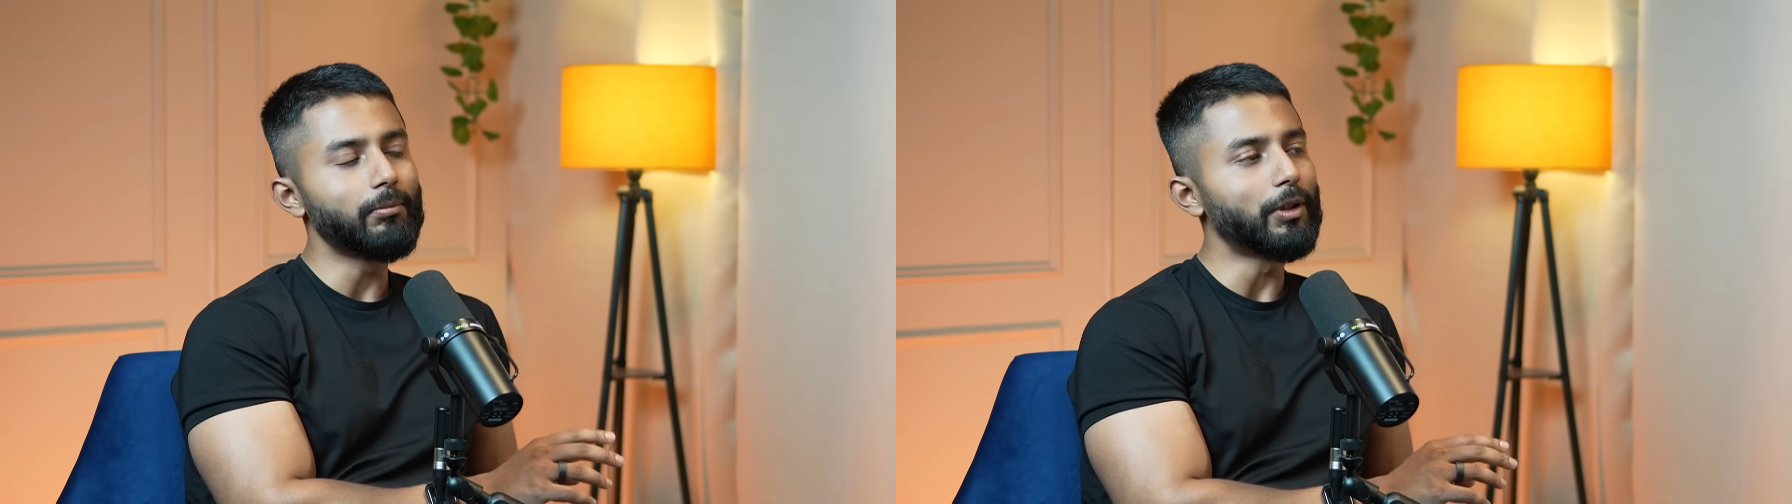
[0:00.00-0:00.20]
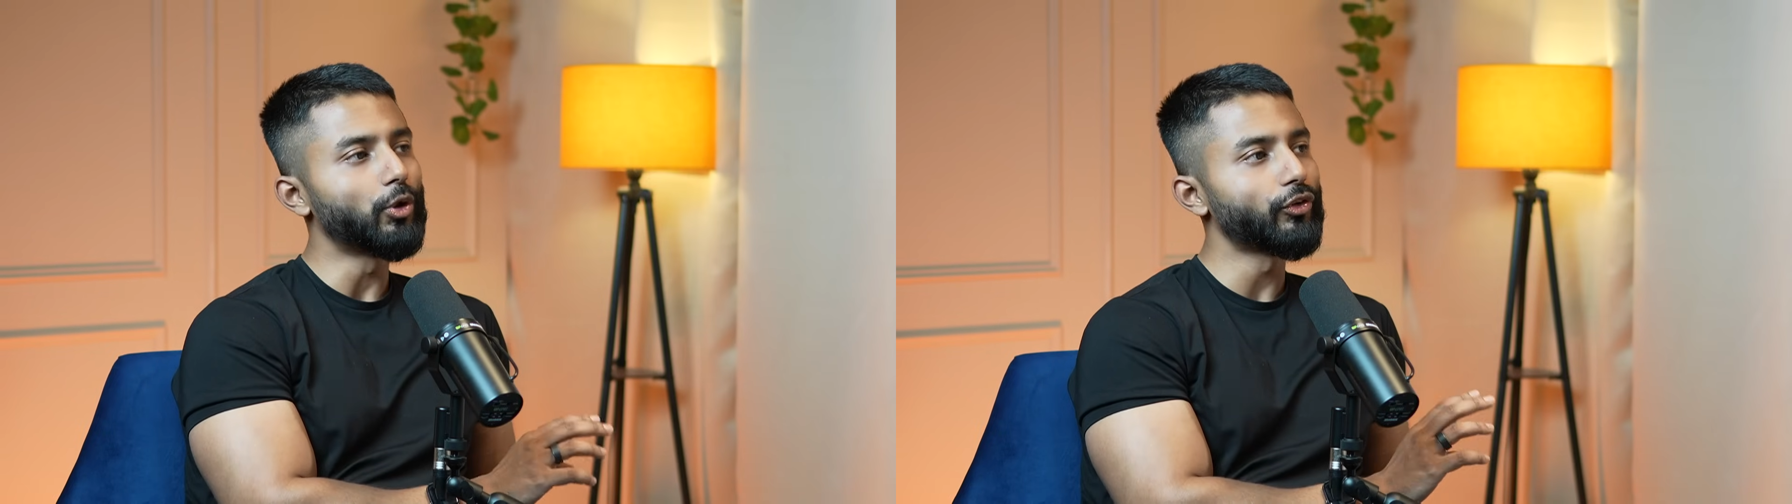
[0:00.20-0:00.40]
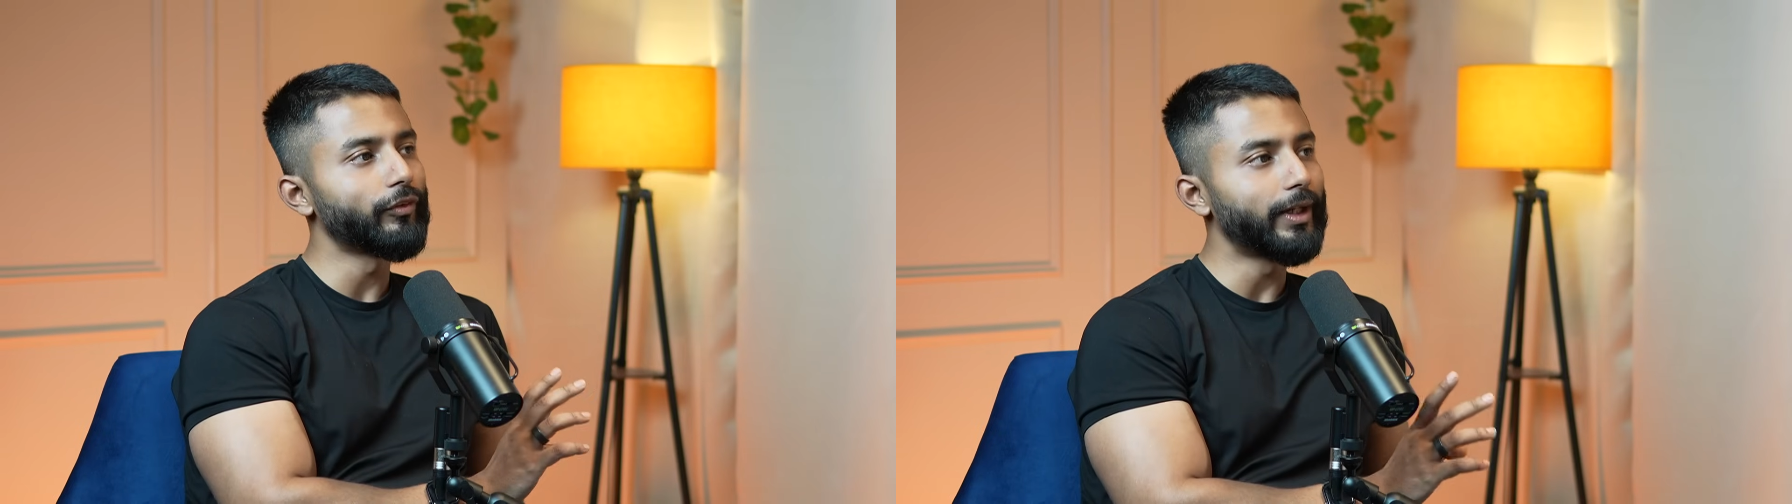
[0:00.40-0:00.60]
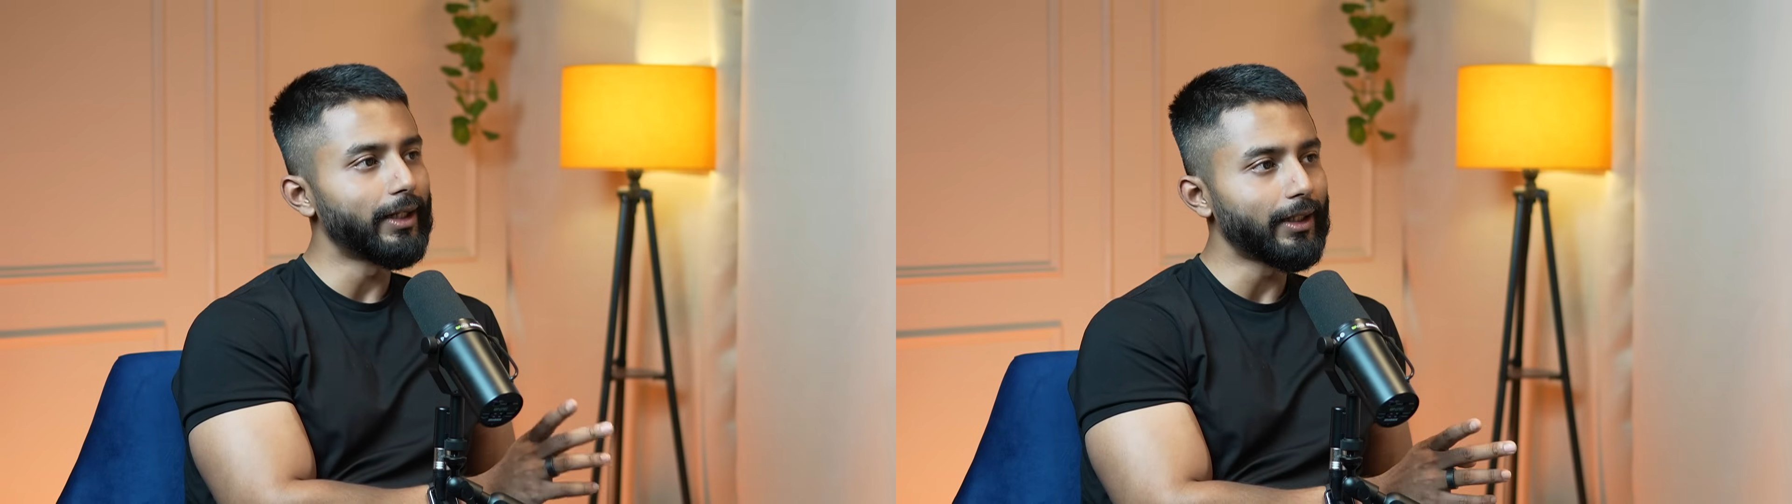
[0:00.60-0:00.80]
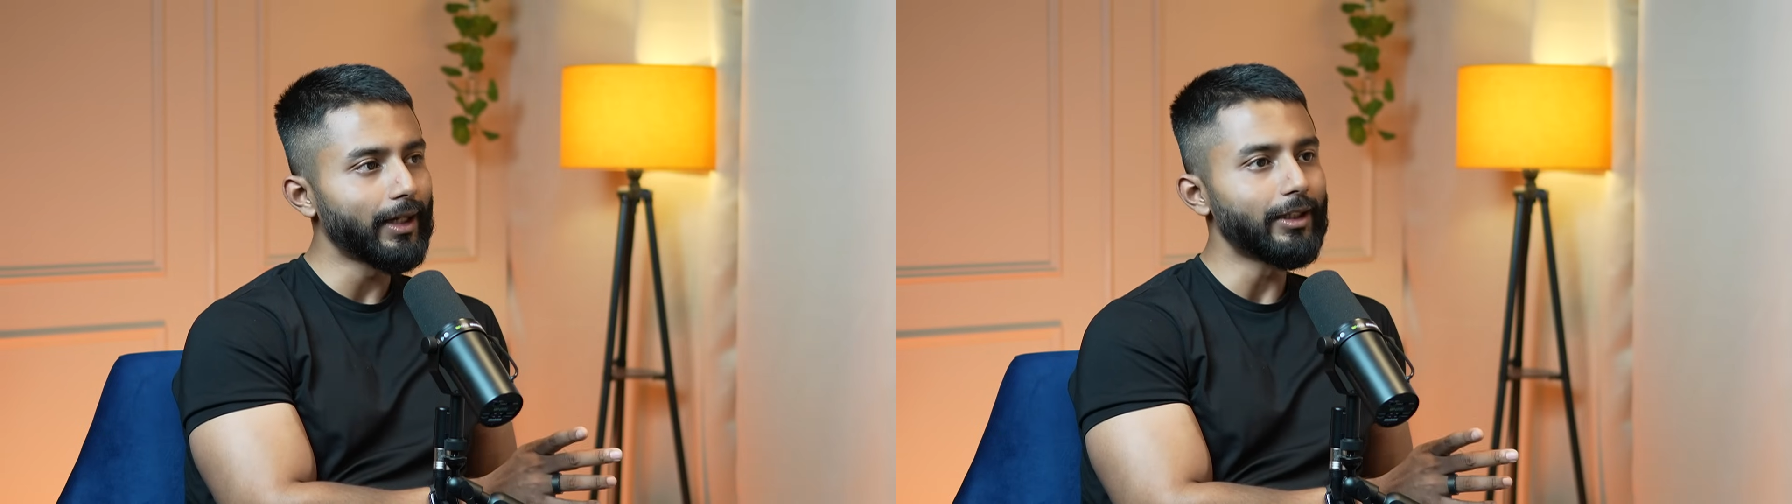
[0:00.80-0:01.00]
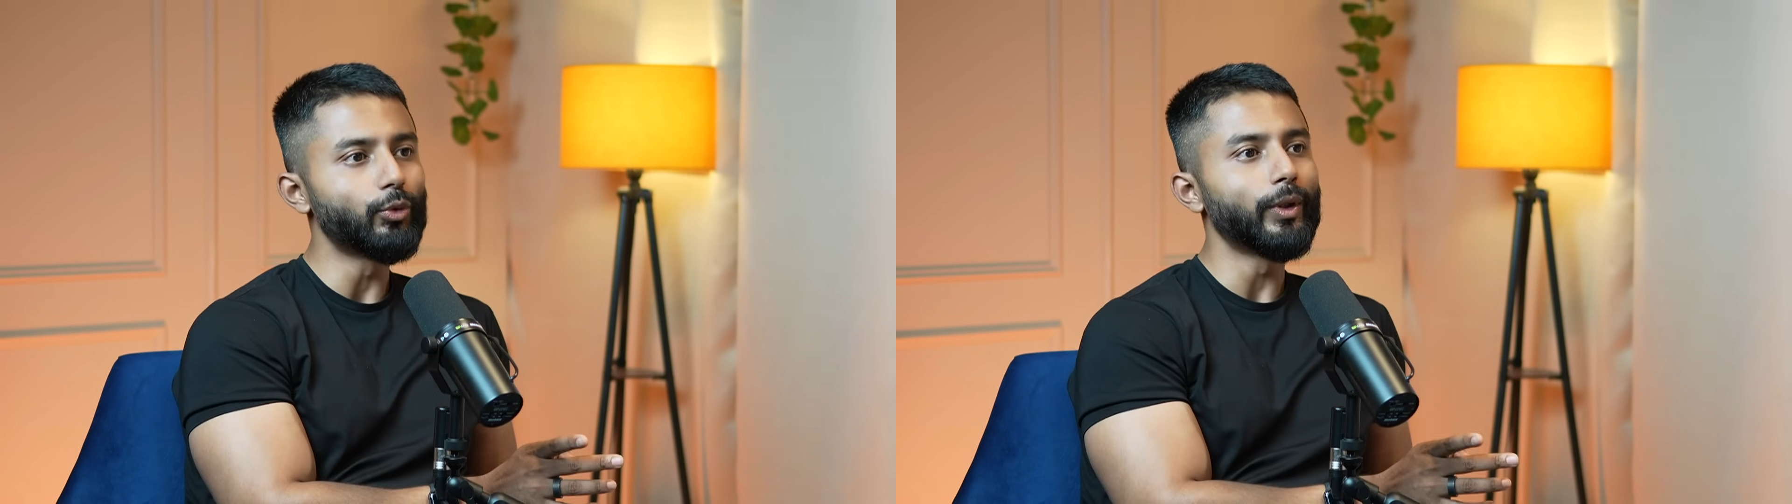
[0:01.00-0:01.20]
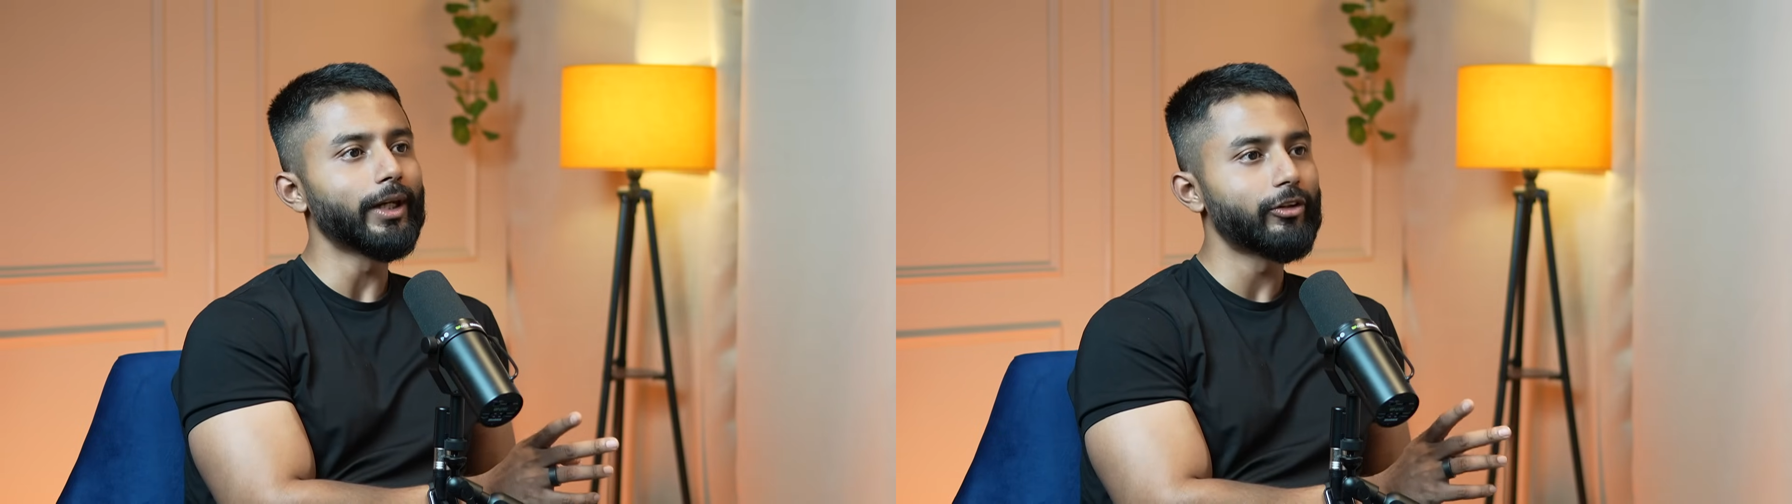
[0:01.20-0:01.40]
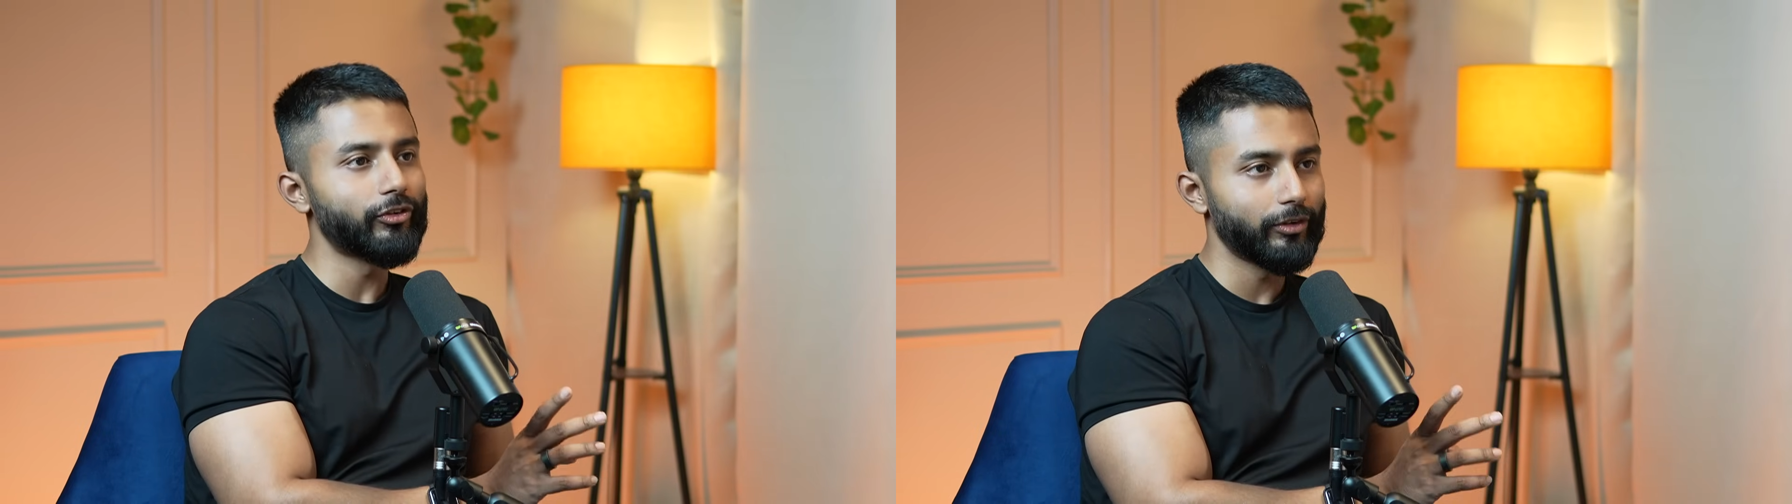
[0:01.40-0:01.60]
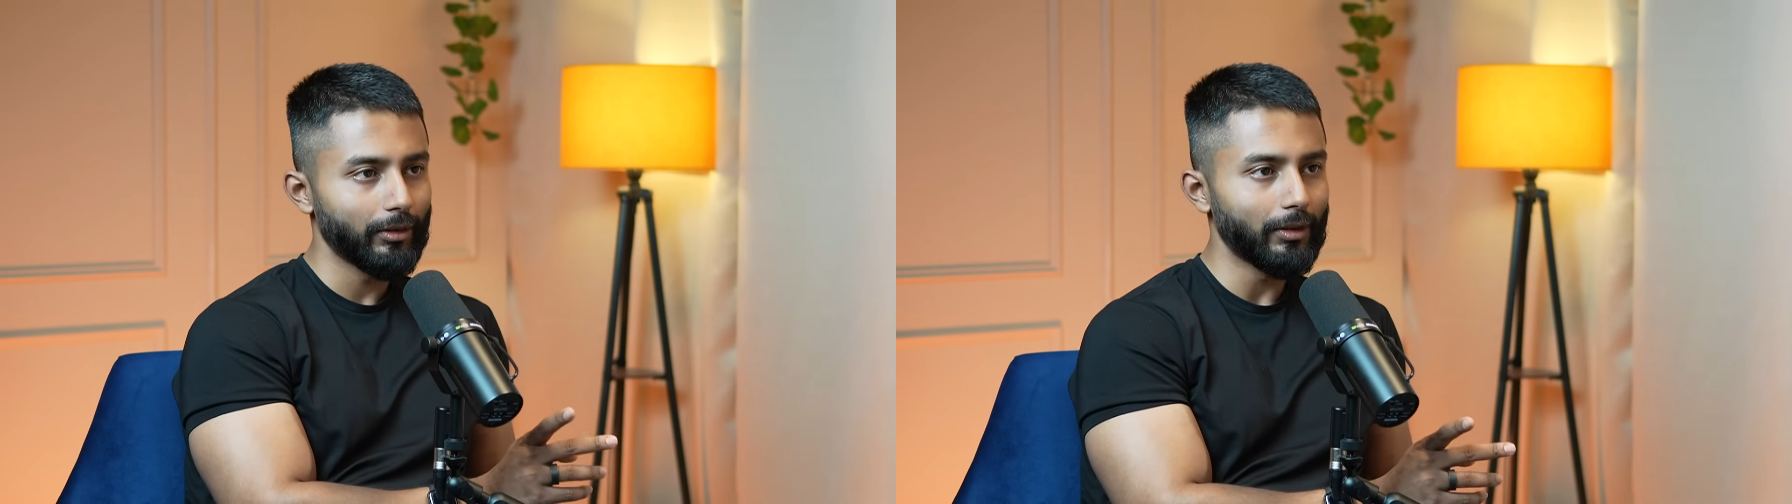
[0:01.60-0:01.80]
because of the entire UX,